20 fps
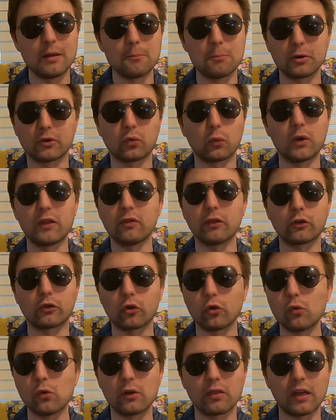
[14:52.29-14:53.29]
between the
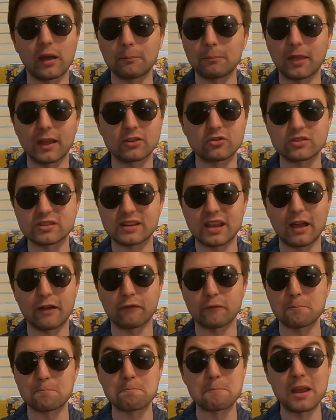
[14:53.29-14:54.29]
two of them, they just
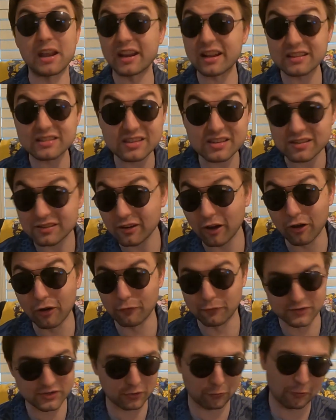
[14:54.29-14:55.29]
have minutes
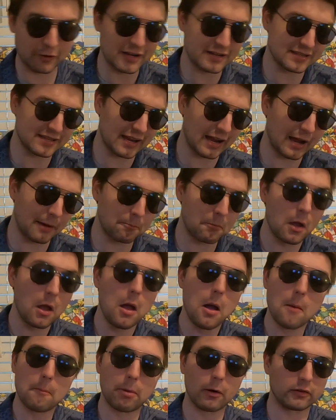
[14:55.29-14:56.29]
of screen time.
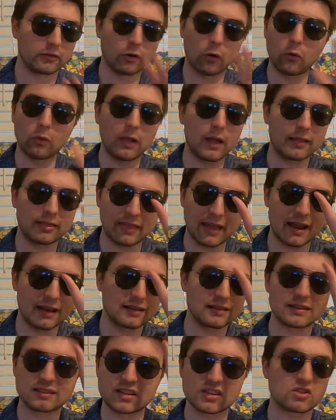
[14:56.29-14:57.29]
But don't let
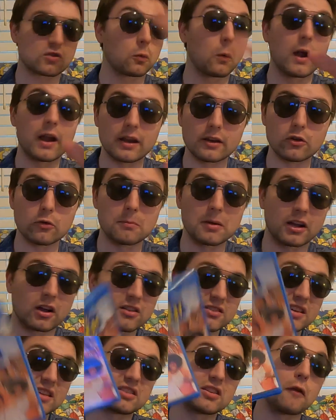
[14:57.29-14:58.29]
that dissuade you,
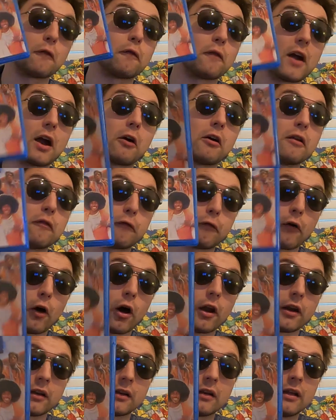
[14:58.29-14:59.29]
because it's a very
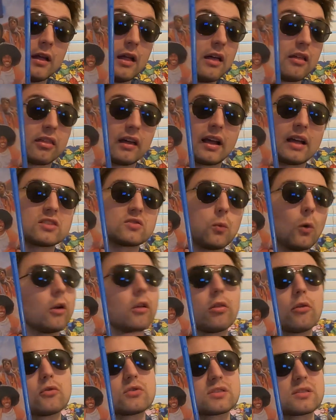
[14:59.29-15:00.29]
fun thing. It's one
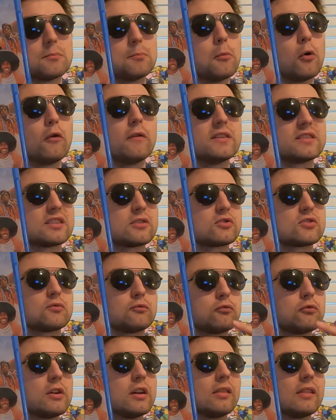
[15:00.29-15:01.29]
of those movies, there's
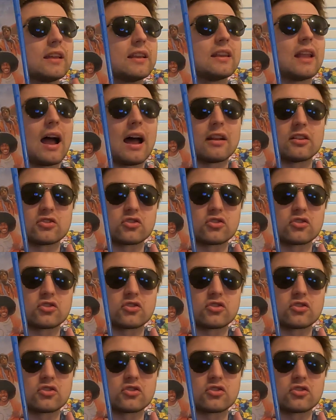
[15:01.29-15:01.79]
really not a